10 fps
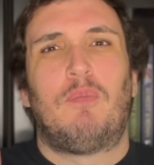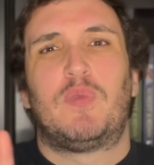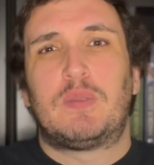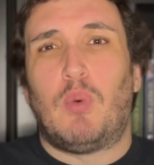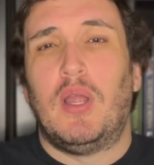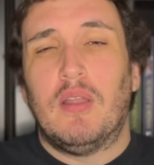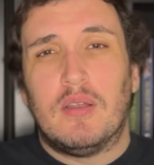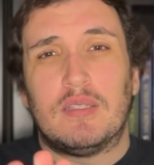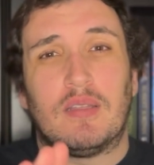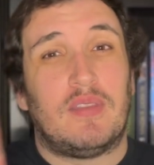
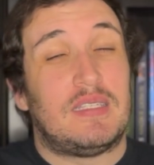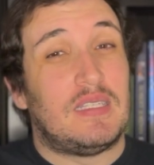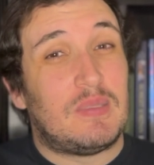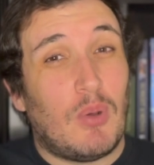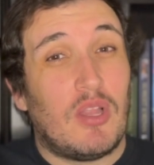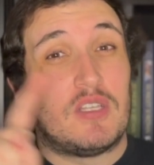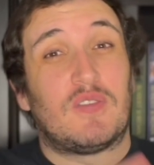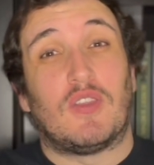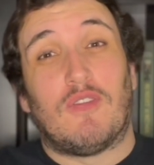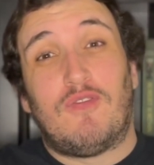Spoilers. This is spoilers for
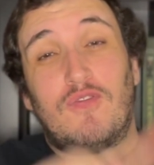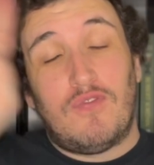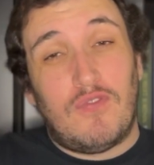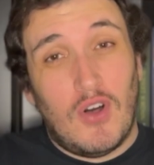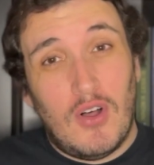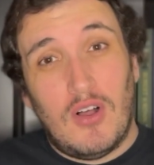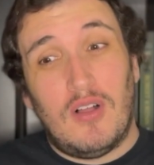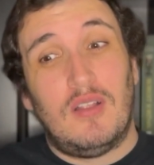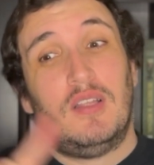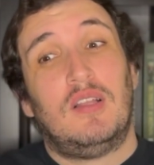the
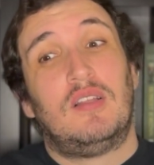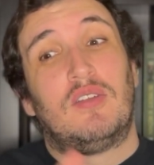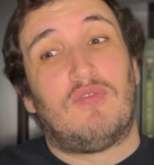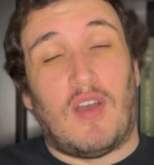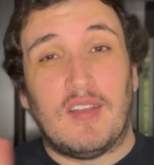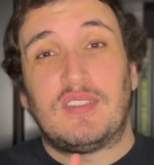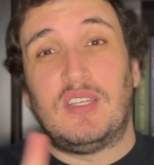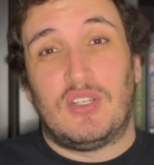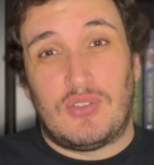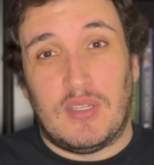full
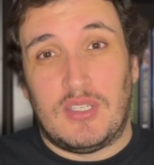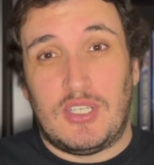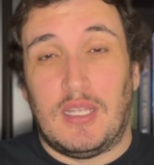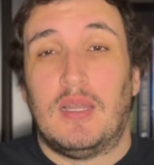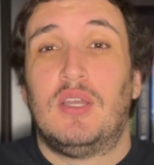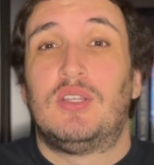Farseer trilogy.